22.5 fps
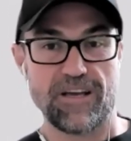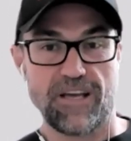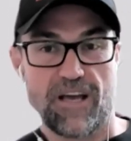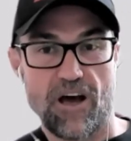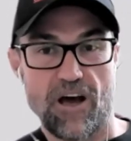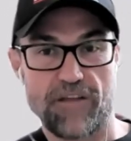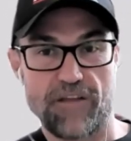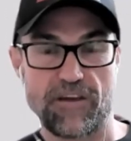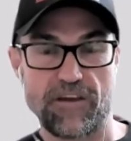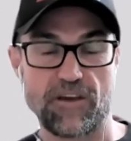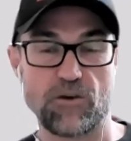
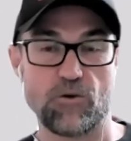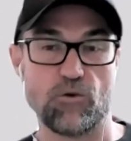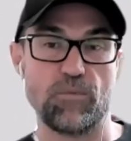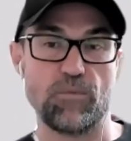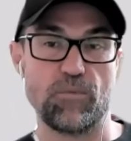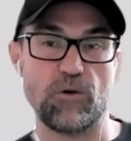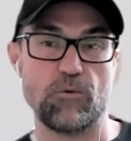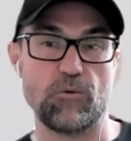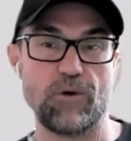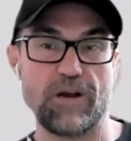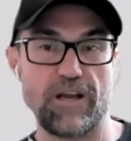I think it will
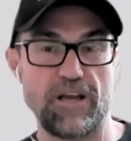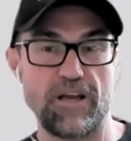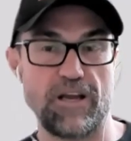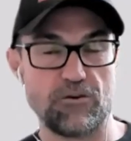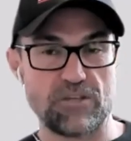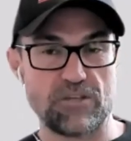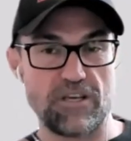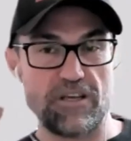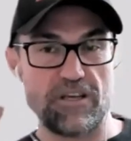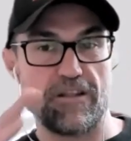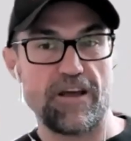be really
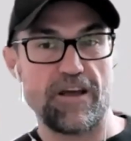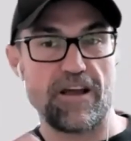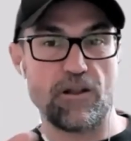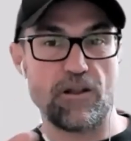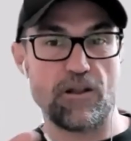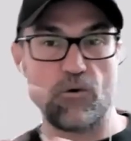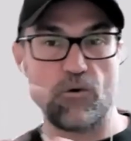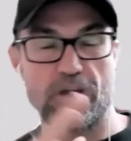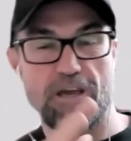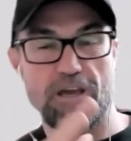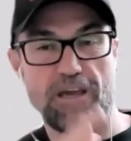interesting
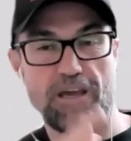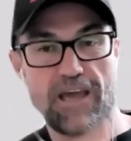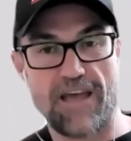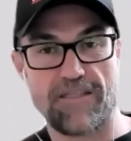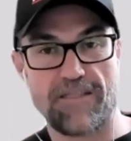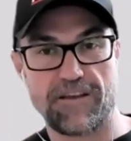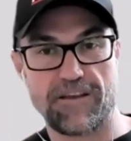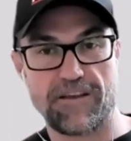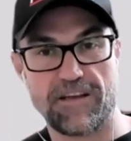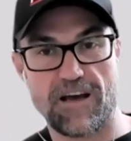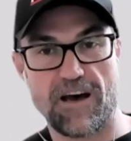then looking
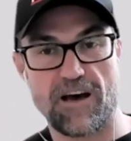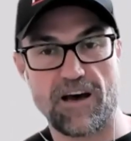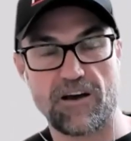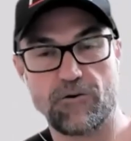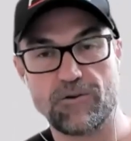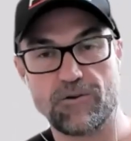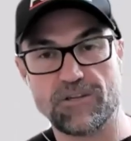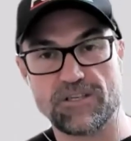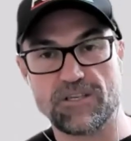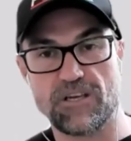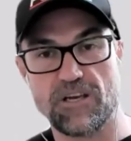at the
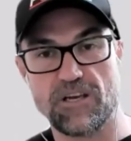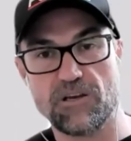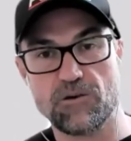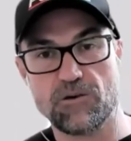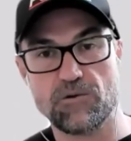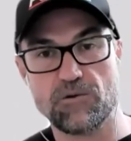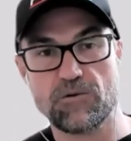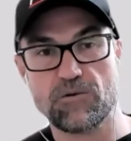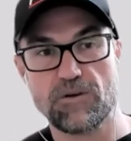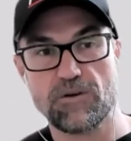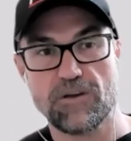data and
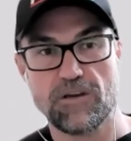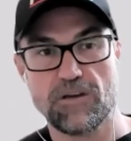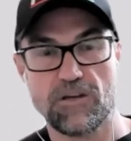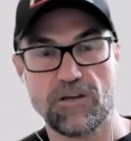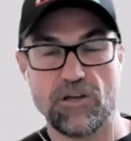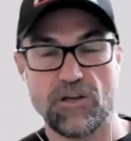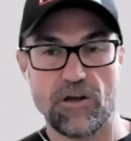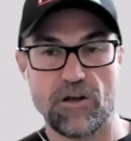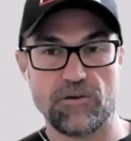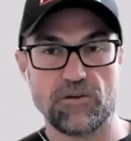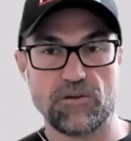seeing,
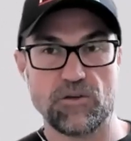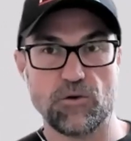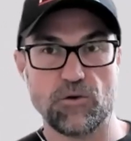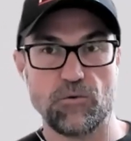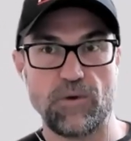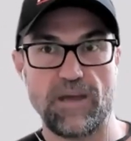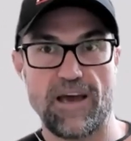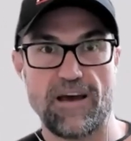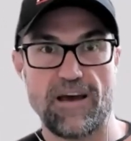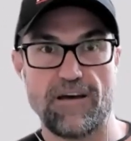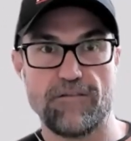you know, do
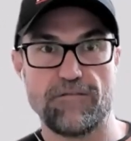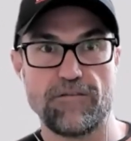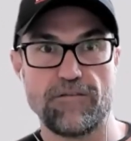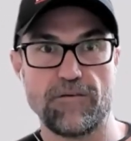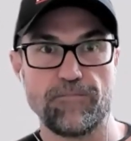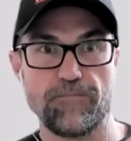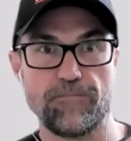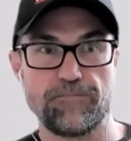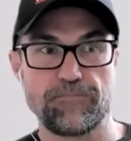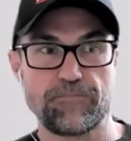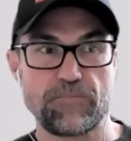we have
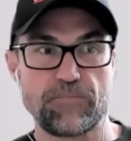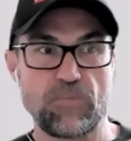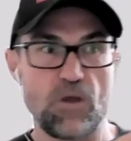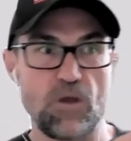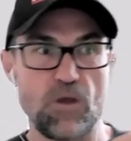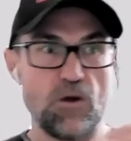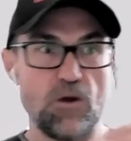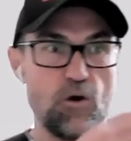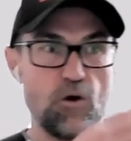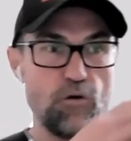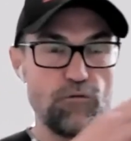
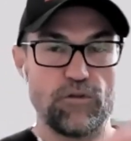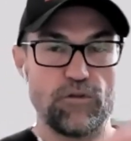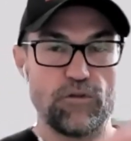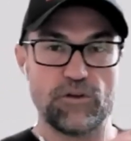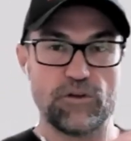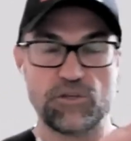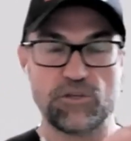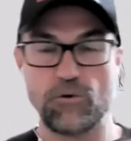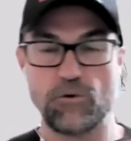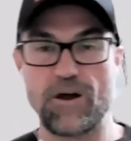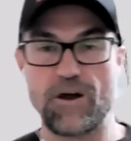of the
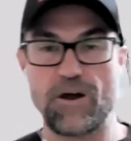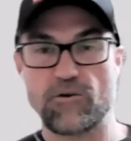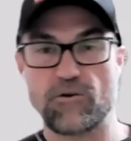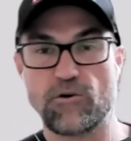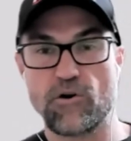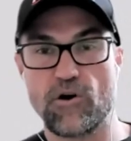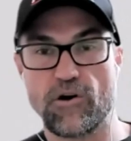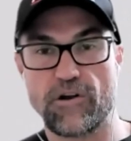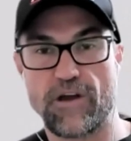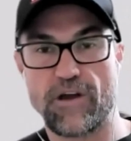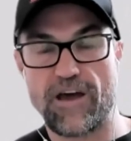
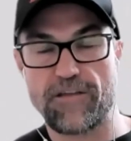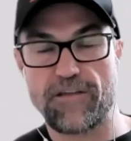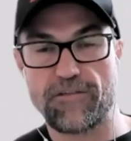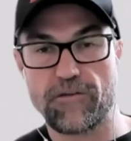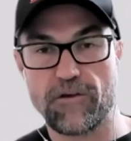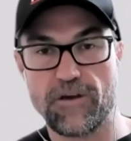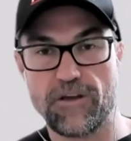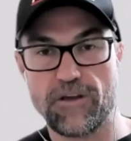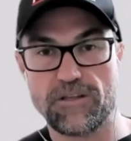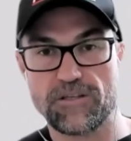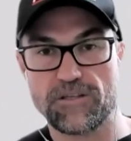200 odd
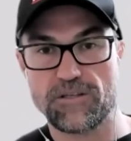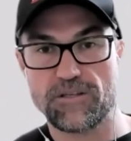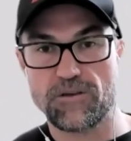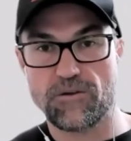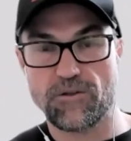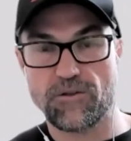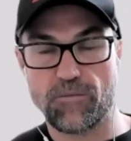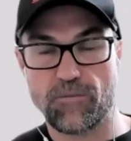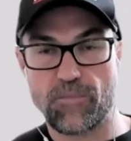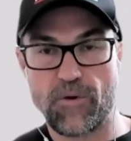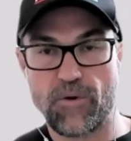athletes
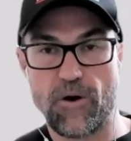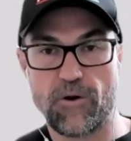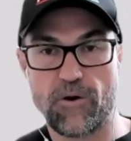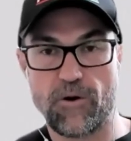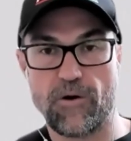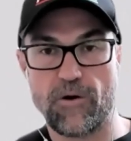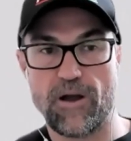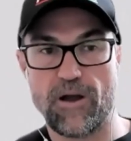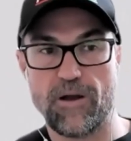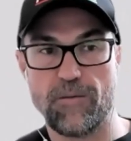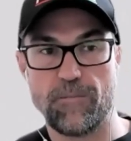on the
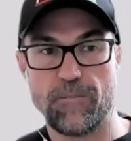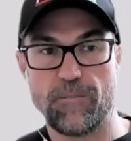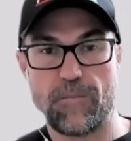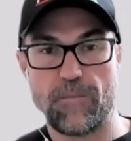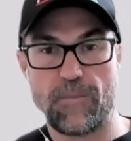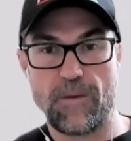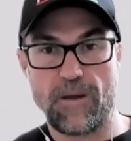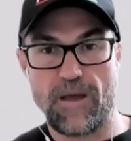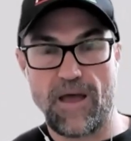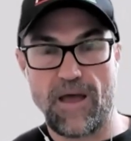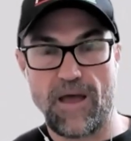program,
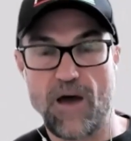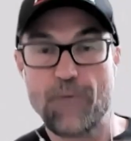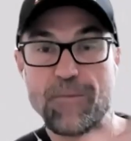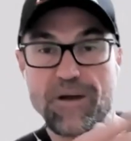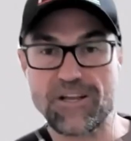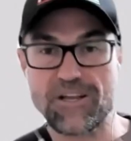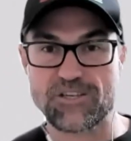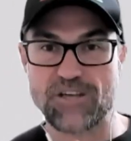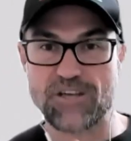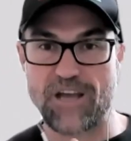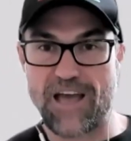how
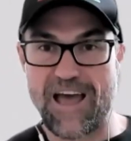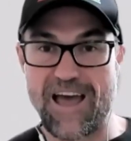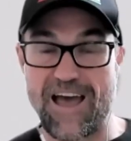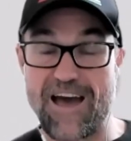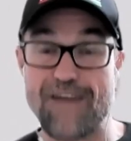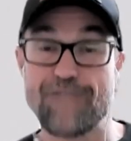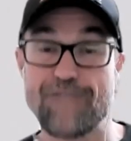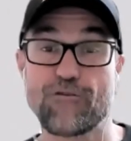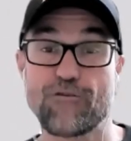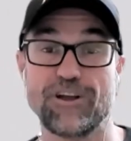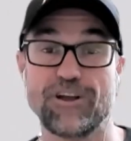much
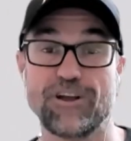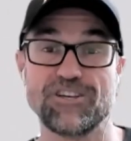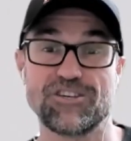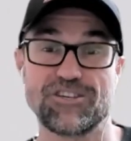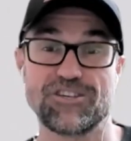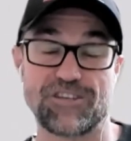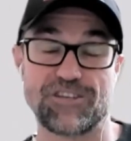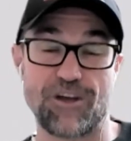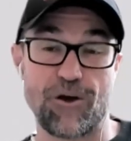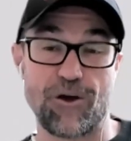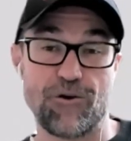
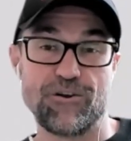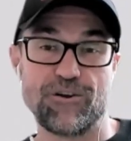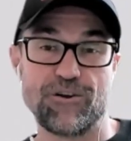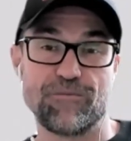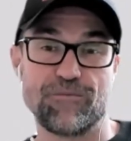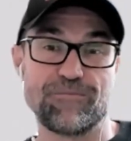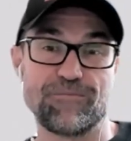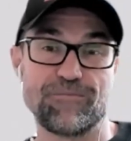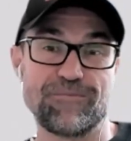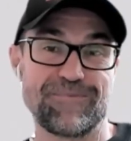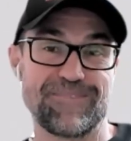average
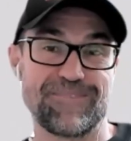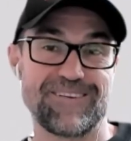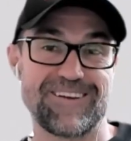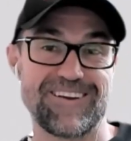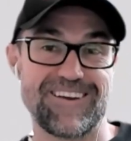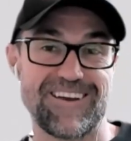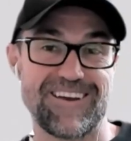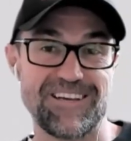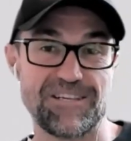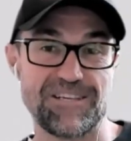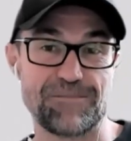sodium
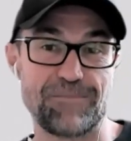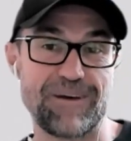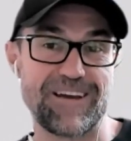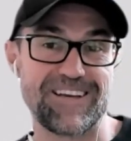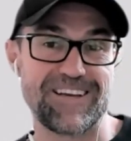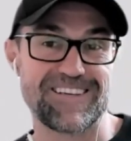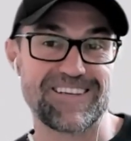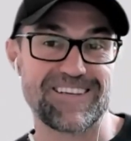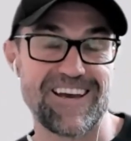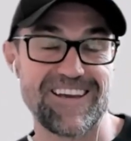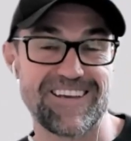is
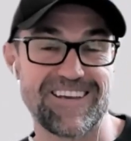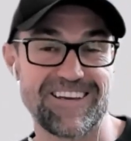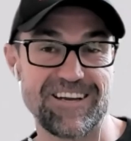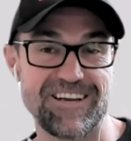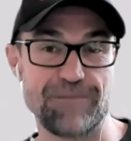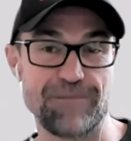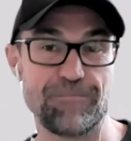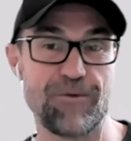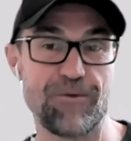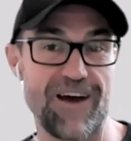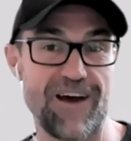being taken
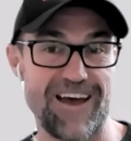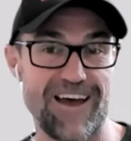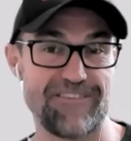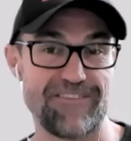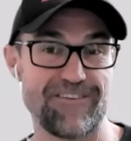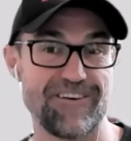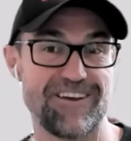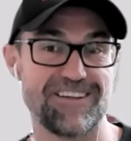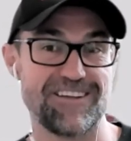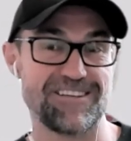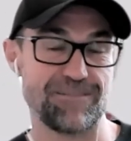in by
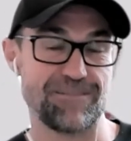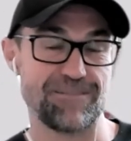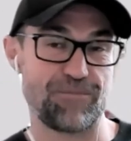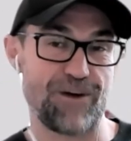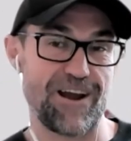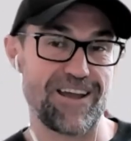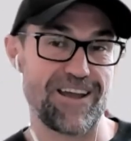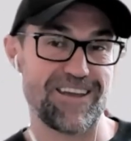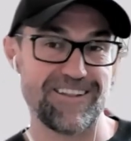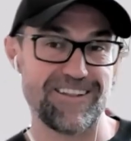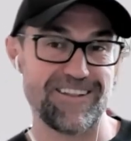athletes and
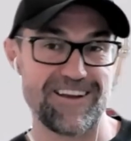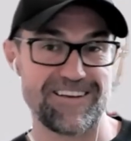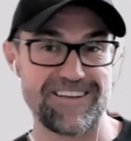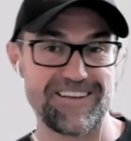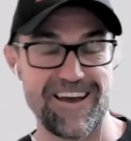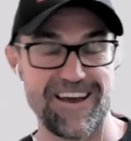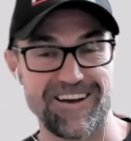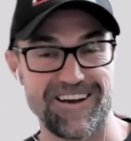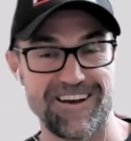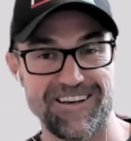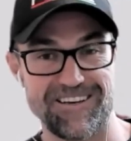breaking that
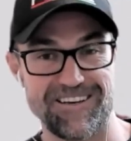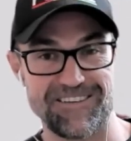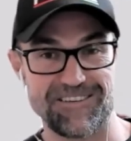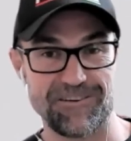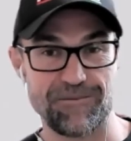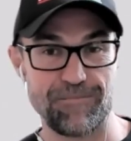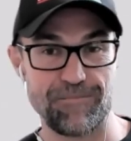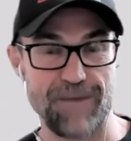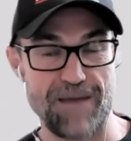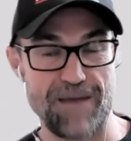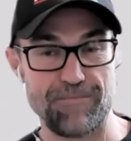down
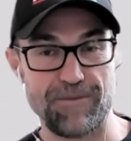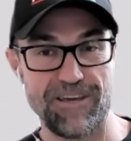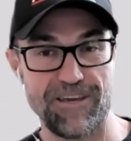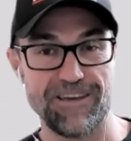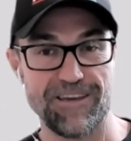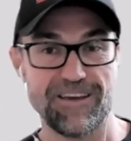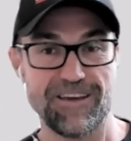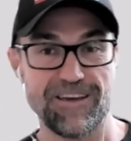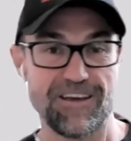into maybe